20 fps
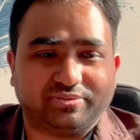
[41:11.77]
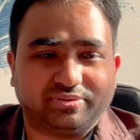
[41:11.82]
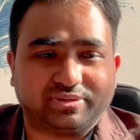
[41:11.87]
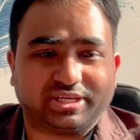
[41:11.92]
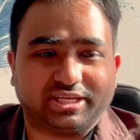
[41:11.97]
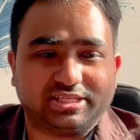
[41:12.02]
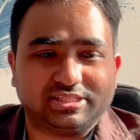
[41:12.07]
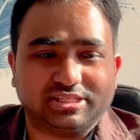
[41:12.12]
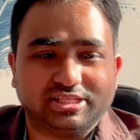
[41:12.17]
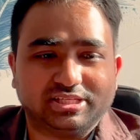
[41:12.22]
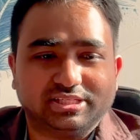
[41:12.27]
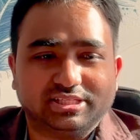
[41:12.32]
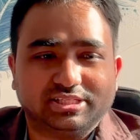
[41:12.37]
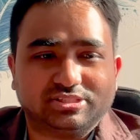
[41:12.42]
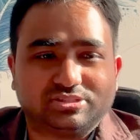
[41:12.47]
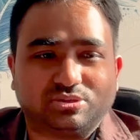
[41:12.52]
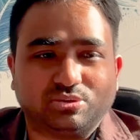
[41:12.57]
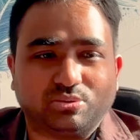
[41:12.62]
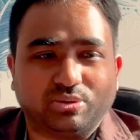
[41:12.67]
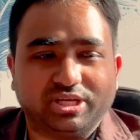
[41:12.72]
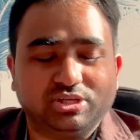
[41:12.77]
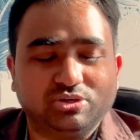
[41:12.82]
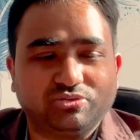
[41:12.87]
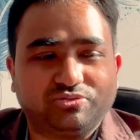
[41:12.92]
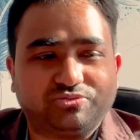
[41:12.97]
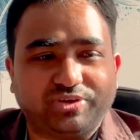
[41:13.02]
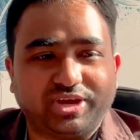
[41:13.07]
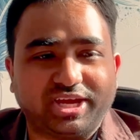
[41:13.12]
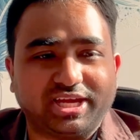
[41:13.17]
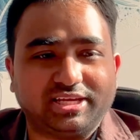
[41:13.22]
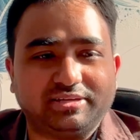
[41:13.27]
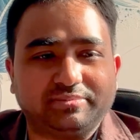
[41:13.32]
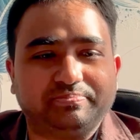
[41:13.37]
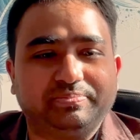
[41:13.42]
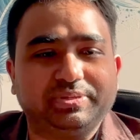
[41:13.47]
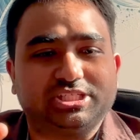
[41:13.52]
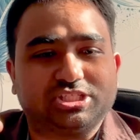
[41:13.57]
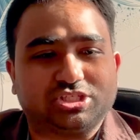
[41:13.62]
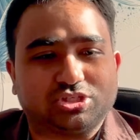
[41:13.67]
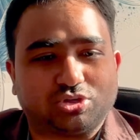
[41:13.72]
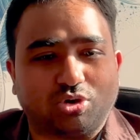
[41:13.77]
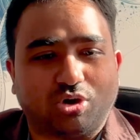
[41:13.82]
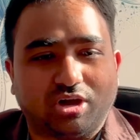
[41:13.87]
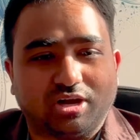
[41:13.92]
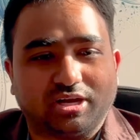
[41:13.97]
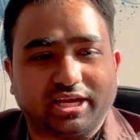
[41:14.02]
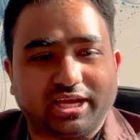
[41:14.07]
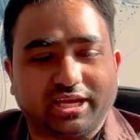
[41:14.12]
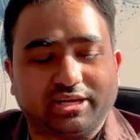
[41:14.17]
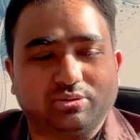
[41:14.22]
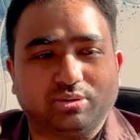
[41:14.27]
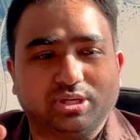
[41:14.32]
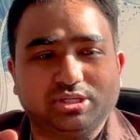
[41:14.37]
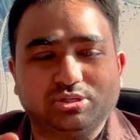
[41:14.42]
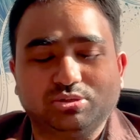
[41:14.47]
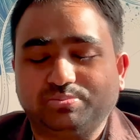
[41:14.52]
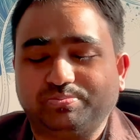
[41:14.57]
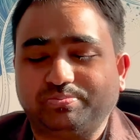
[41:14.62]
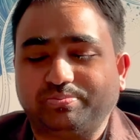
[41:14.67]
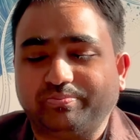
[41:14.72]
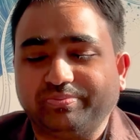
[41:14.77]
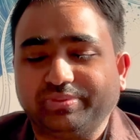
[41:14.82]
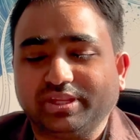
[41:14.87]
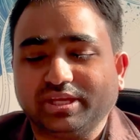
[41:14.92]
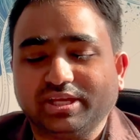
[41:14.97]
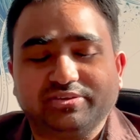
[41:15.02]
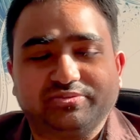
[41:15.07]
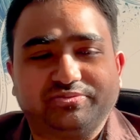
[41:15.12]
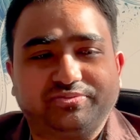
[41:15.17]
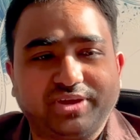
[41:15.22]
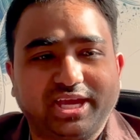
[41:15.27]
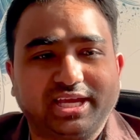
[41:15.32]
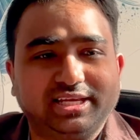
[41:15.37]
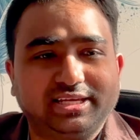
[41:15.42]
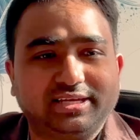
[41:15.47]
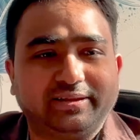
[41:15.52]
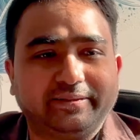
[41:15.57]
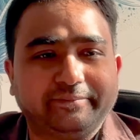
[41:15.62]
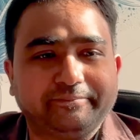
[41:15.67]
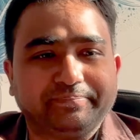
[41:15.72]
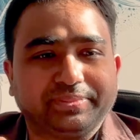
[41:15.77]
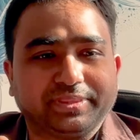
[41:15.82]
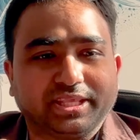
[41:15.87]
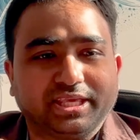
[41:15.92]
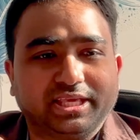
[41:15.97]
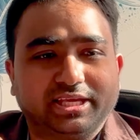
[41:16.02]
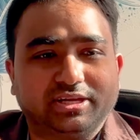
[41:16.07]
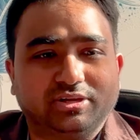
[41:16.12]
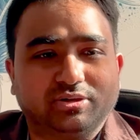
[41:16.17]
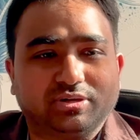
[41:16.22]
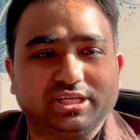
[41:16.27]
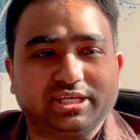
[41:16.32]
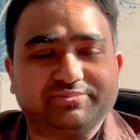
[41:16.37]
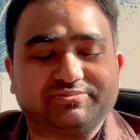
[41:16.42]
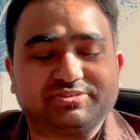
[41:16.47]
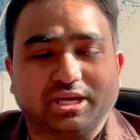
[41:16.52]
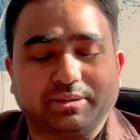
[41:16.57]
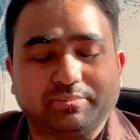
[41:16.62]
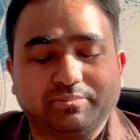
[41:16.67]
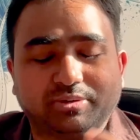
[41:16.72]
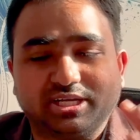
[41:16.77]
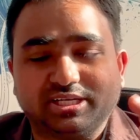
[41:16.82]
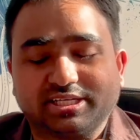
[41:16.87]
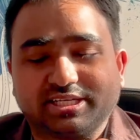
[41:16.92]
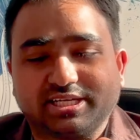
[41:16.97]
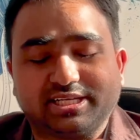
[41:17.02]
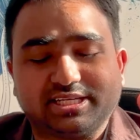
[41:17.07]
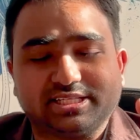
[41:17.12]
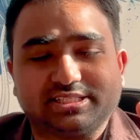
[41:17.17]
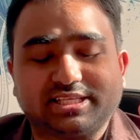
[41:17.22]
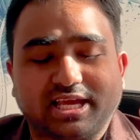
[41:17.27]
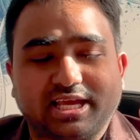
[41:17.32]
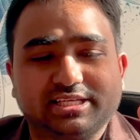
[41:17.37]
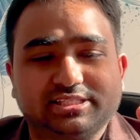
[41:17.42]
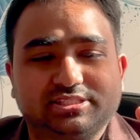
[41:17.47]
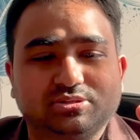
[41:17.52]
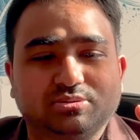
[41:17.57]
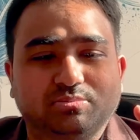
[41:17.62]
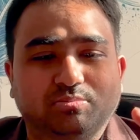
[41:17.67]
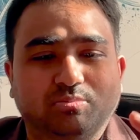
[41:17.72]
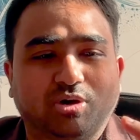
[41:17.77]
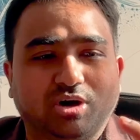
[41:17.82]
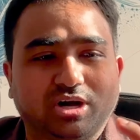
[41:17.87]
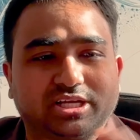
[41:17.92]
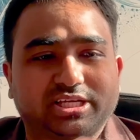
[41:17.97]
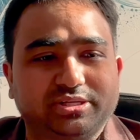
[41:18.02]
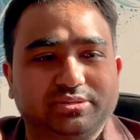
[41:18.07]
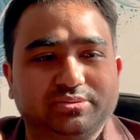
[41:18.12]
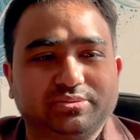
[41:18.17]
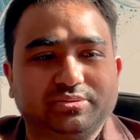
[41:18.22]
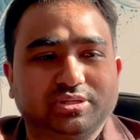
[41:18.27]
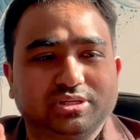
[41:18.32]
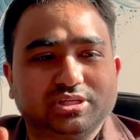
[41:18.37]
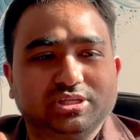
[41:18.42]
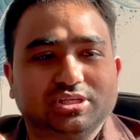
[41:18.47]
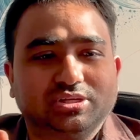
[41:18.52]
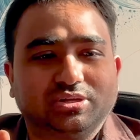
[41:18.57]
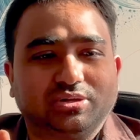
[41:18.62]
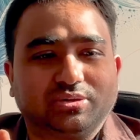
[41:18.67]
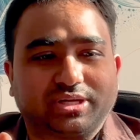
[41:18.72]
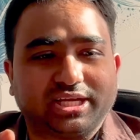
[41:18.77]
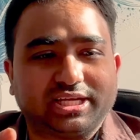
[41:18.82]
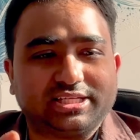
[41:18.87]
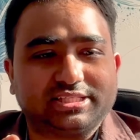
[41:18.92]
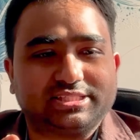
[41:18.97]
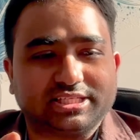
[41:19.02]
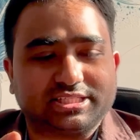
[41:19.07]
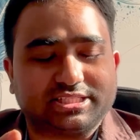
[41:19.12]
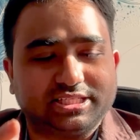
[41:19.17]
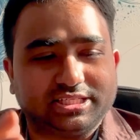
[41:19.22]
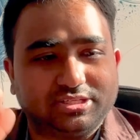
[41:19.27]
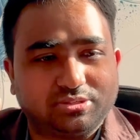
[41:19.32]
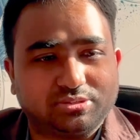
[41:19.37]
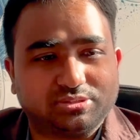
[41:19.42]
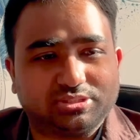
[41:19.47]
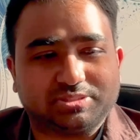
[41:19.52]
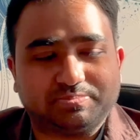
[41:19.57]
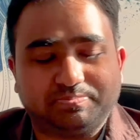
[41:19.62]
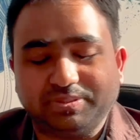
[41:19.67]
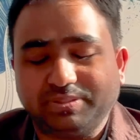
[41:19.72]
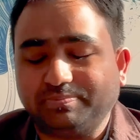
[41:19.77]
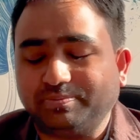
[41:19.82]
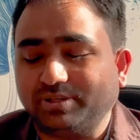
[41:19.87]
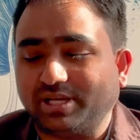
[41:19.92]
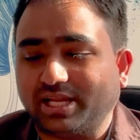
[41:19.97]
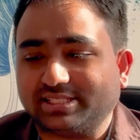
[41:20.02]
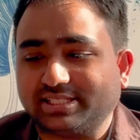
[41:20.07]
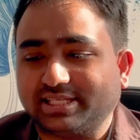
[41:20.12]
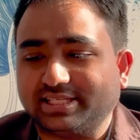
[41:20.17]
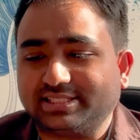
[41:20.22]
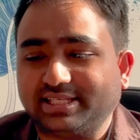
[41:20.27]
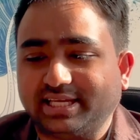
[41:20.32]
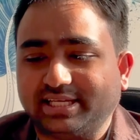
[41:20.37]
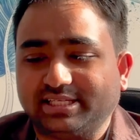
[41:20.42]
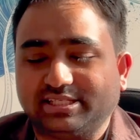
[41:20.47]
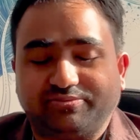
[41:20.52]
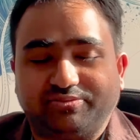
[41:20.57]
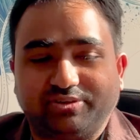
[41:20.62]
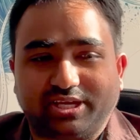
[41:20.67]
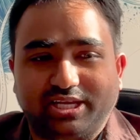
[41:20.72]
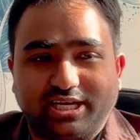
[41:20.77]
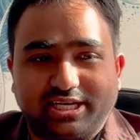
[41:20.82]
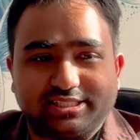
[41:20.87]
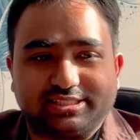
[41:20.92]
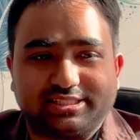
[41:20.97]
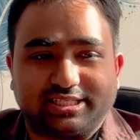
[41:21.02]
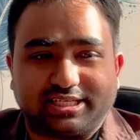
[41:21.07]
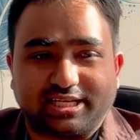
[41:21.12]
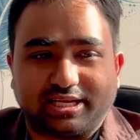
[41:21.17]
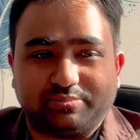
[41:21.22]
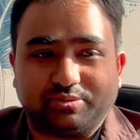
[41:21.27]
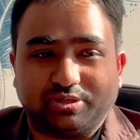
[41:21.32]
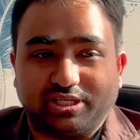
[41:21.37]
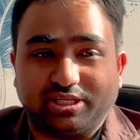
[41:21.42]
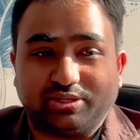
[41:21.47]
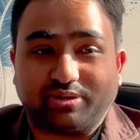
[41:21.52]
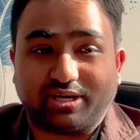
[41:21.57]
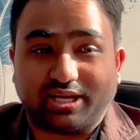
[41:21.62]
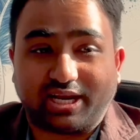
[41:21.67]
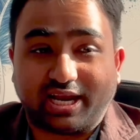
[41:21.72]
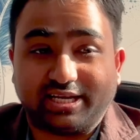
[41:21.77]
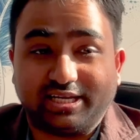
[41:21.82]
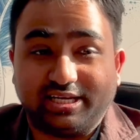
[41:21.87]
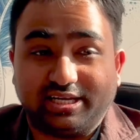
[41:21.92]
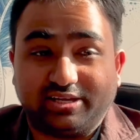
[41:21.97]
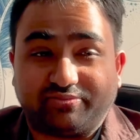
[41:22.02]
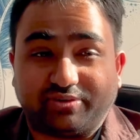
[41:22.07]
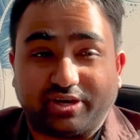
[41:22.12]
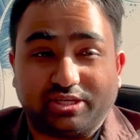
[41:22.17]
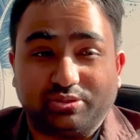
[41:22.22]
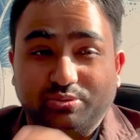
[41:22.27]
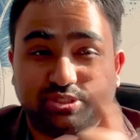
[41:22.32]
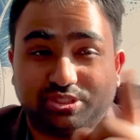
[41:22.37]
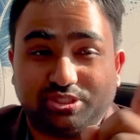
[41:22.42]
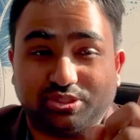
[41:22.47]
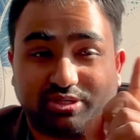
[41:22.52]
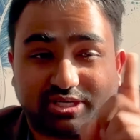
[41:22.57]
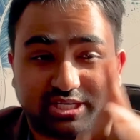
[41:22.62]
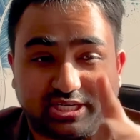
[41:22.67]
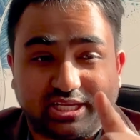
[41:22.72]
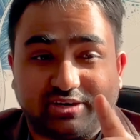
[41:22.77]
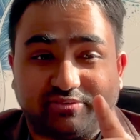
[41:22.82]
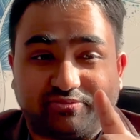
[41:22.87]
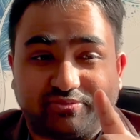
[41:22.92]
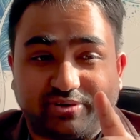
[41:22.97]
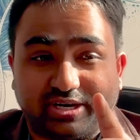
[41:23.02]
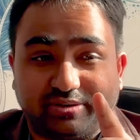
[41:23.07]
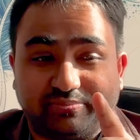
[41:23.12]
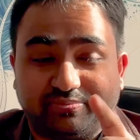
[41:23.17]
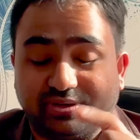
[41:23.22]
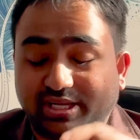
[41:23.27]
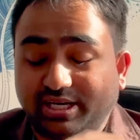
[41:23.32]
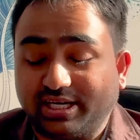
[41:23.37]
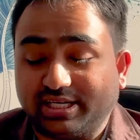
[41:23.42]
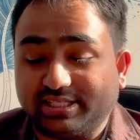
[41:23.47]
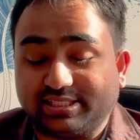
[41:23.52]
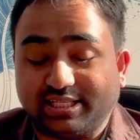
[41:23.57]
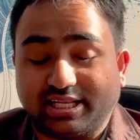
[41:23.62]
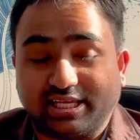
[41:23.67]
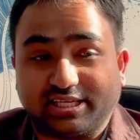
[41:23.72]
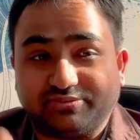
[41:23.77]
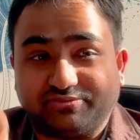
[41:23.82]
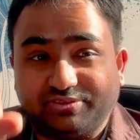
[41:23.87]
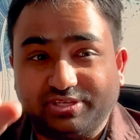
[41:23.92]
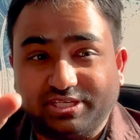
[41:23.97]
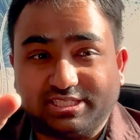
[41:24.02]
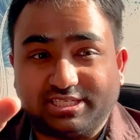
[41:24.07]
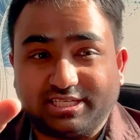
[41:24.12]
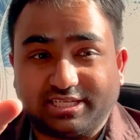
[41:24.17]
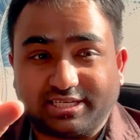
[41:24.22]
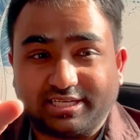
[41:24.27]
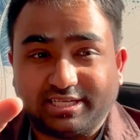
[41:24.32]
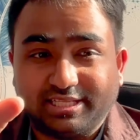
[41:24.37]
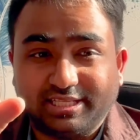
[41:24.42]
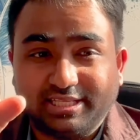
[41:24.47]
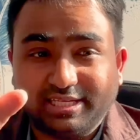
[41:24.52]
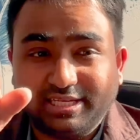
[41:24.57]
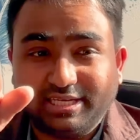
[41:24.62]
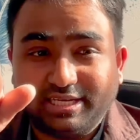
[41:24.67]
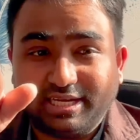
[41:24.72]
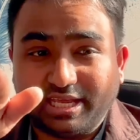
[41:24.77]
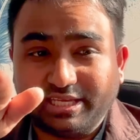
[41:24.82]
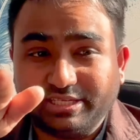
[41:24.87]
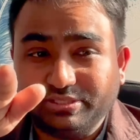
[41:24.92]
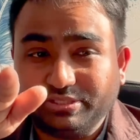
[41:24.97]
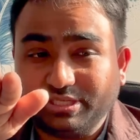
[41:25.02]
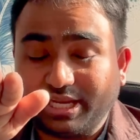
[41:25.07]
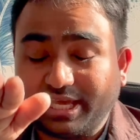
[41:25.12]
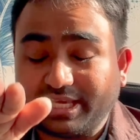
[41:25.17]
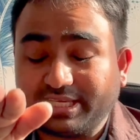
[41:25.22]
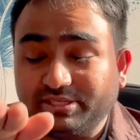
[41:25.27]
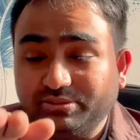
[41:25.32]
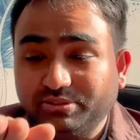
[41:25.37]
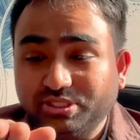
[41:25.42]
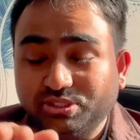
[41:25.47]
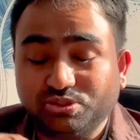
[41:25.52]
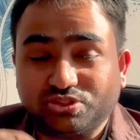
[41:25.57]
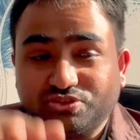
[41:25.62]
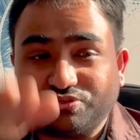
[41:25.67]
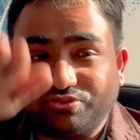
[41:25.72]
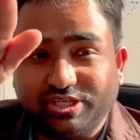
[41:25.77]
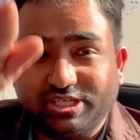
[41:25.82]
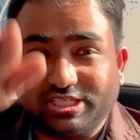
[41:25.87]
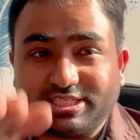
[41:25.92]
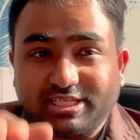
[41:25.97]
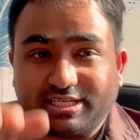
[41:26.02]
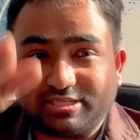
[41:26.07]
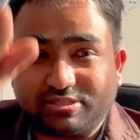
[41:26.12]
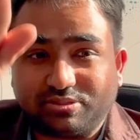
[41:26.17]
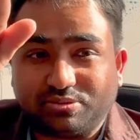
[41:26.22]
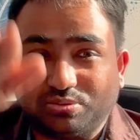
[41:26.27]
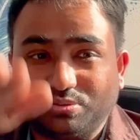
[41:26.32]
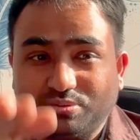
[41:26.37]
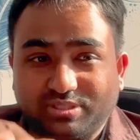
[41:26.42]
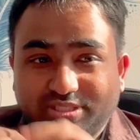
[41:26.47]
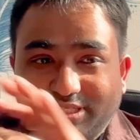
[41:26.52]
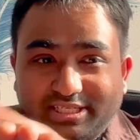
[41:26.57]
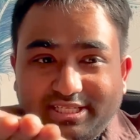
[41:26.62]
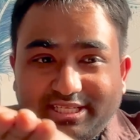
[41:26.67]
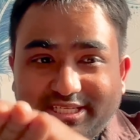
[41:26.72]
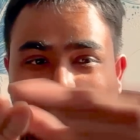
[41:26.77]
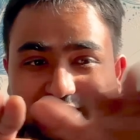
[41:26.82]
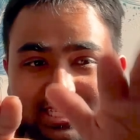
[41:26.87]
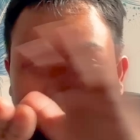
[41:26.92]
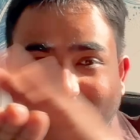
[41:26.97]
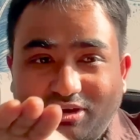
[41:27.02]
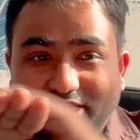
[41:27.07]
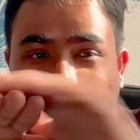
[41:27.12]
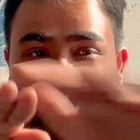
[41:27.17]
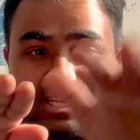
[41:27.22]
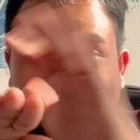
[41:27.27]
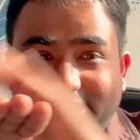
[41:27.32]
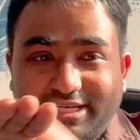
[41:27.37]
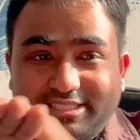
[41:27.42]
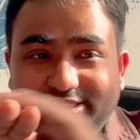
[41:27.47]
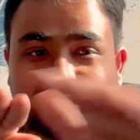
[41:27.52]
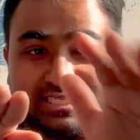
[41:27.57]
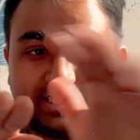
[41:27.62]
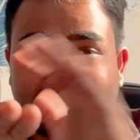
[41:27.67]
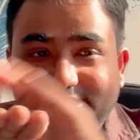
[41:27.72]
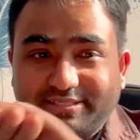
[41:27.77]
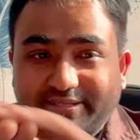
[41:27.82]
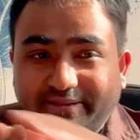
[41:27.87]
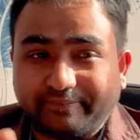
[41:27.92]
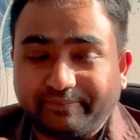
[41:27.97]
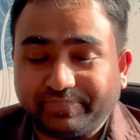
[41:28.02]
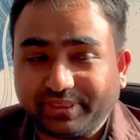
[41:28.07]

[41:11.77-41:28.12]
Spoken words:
Okay, so when you fail, be strong. And when you fail, if someone criticize you, mock you, okay, just ignore these people. As I said, the failure is the time when you can identify who is your real friend. Failure is like a filter, like you use filter to clean all dirty things.